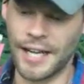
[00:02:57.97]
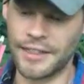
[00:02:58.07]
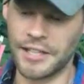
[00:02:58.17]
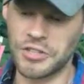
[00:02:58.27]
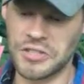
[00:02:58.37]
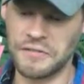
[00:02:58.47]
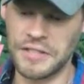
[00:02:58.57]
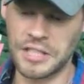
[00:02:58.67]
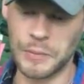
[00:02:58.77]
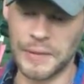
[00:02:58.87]
I thought just the
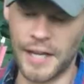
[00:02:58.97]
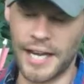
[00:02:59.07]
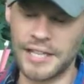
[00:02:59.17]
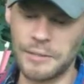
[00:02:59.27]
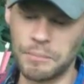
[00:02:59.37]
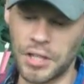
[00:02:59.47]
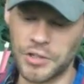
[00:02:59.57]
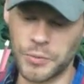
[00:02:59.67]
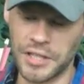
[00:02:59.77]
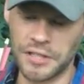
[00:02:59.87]
physics behind the
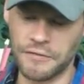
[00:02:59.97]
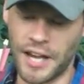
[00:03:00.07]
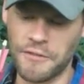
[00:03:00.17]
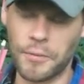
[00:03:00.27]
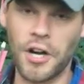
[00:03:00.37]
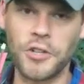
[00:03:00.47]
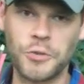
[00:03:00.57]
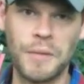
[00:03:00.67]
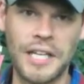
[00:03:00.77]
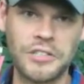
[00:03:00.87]
blunt one and the 5
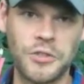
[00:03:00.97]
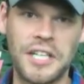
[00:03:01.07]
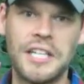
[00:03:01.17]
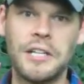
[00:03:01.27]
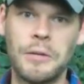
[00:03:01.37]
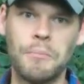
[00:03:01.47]
prongs would make it so they didn't